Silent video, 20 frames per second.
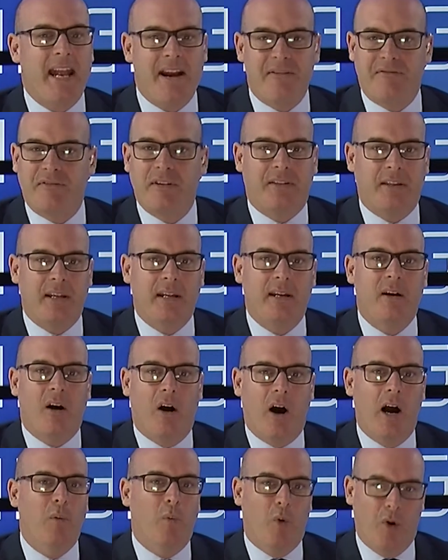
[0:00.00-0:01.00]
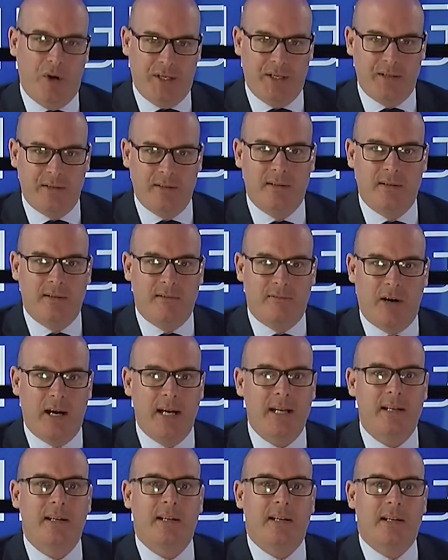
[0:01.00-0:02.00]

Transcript: everything I wanted, right?